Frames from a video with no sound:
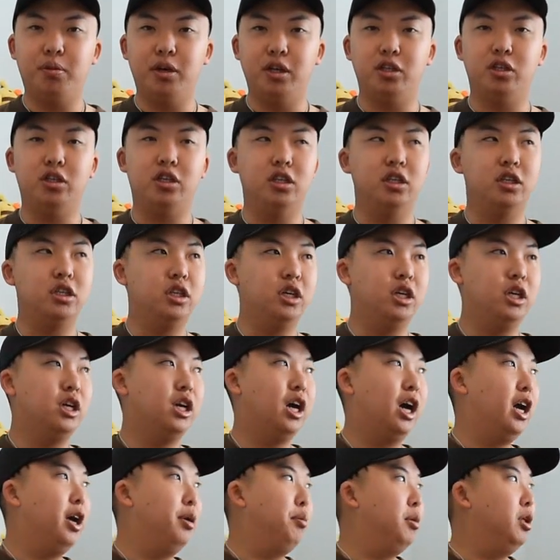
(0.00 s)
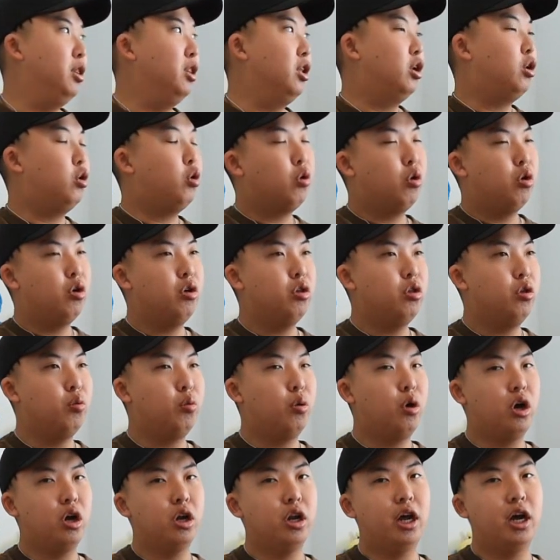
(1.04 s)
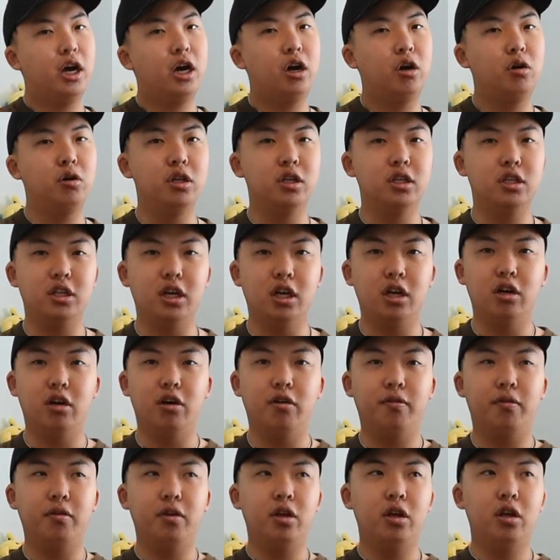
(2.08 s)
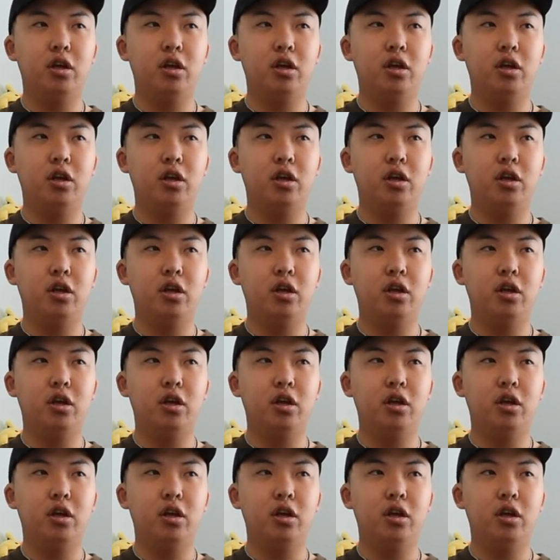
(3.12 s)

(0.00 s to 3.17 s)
As you can see, I am in the corner of the wall now instead of